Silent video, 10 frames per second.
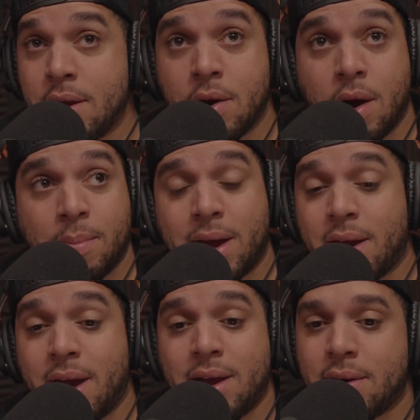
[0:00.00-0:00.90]
I'm like,
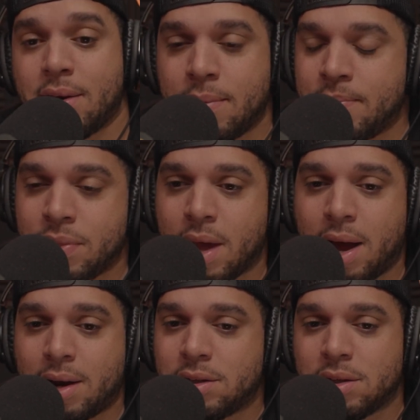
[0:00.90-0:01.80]
hey,
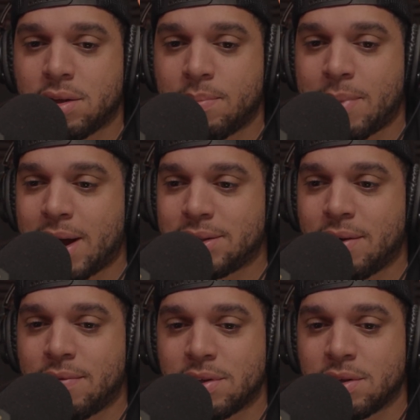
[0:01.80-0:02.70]
knowledge is by
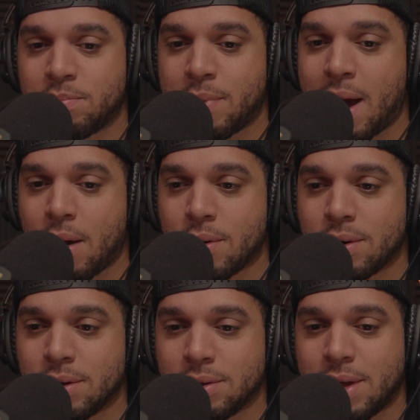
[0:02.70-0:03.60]
itself isn't
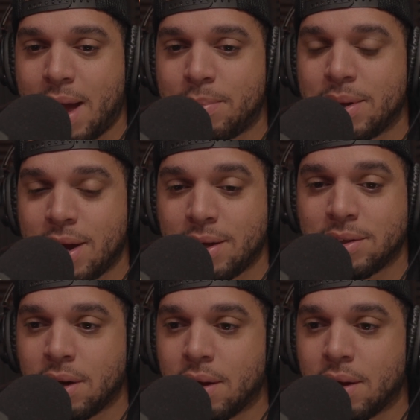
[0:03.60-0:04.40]
power, it's the application of